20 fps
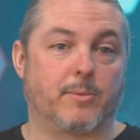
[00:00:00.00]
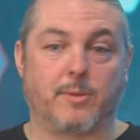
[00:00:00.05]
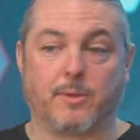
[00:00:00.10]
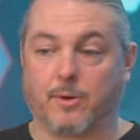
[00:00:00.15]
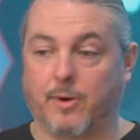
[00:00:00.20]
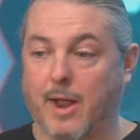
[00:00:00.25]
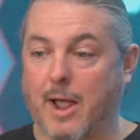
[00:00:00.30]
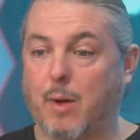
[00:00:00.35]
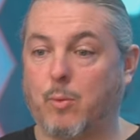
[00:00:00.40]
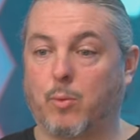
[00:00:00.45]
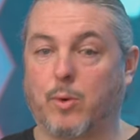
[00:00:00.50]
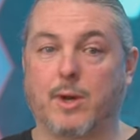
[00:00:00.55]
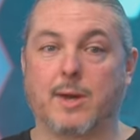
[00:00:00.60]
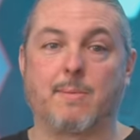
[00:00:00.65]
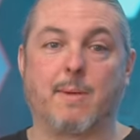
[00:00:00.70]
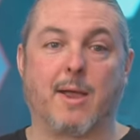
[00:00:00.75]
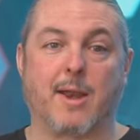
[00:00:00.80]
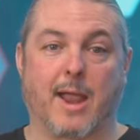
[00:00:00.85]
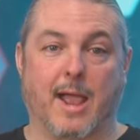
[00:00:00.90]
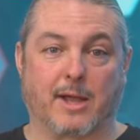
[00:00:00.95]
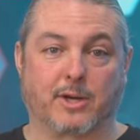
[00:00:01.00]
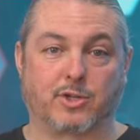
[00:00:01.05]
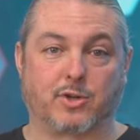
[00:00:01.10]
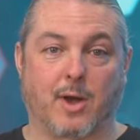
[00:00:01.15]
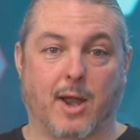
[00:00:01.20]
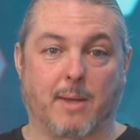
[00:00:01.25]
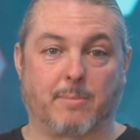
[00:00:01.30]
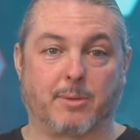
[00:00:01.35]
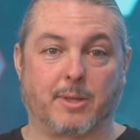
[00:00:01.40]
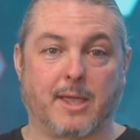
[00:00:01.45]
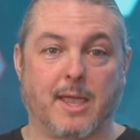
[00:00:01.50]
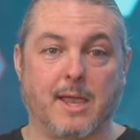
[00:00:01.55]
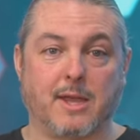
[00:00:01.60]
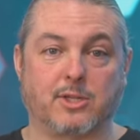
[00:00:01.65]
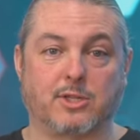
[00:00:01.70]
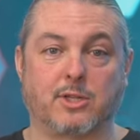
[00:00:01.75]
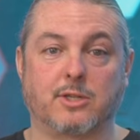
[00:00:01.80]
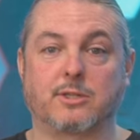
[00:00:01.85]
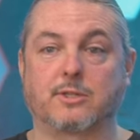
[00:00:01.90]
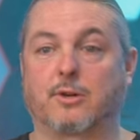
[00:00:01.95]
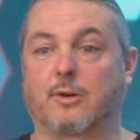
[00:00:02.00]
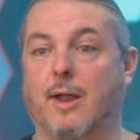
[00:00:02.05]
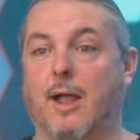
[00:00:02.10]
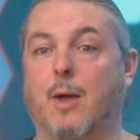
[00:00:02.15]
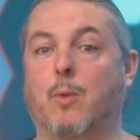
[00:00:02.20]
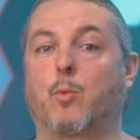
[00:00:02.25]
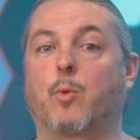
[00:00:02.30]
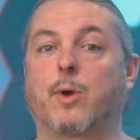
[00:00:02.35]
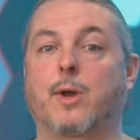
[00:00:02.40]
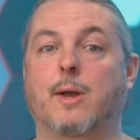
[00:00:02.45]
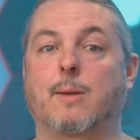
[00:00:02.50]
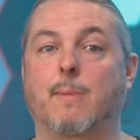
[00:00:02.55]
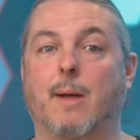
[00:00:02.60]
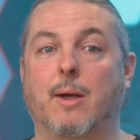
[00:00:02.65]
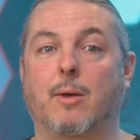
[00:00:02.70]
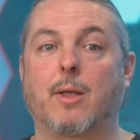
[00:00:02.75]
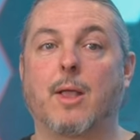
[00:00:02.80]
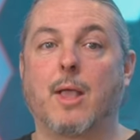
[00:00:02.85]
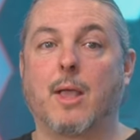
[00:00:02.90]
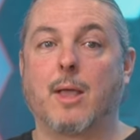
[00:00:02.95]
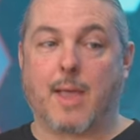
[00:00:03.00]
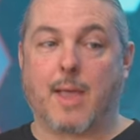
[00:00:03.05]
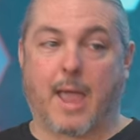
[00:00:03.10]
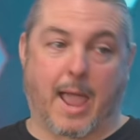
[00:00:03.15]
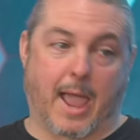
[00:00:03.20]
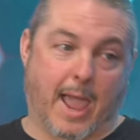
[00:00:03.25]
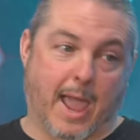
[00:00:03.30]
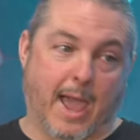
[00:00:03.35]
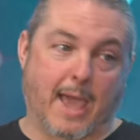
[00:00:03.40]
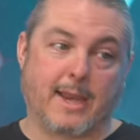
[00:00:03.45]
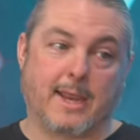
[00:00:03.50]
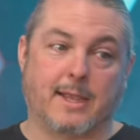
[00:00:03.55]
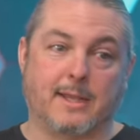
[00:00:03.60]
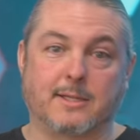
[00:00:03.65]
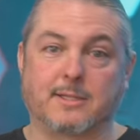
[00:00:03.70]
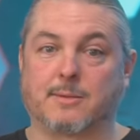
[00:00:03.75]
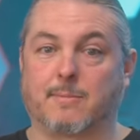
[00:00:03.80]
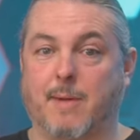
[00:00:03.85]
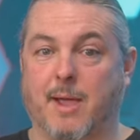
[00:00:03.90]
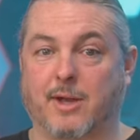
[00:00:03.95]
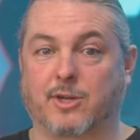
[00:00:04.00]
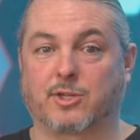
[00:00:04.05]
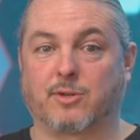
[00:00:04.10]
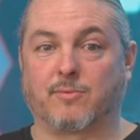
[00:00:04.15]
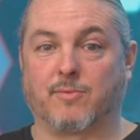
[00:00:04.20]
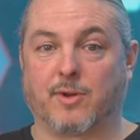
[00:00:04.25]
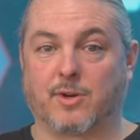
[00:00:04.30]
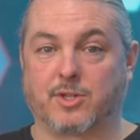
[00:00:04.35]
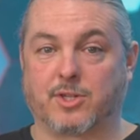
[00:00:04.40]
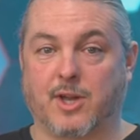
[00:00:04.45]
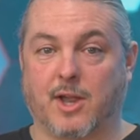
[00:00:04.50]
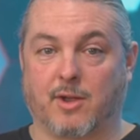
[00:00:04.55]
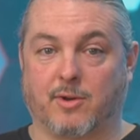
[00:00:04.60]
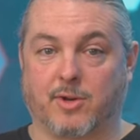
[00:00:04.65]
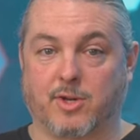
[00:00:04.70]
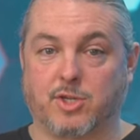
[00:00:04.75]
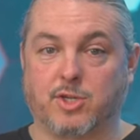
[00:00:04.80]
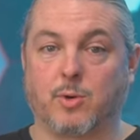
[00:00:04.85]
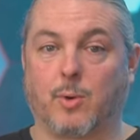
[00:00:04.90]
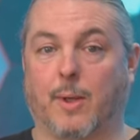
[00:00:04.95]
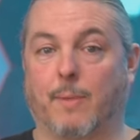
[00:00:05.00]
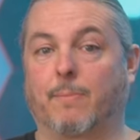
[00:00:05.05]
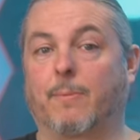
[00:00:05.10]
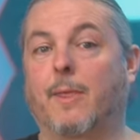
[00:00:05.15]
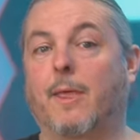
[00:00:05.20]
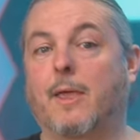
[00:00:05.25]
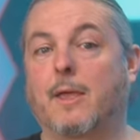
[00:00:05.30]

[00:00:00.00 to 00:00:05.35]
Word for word: They're not worried about extra applications. They're not worried about adding some extra functionality to it.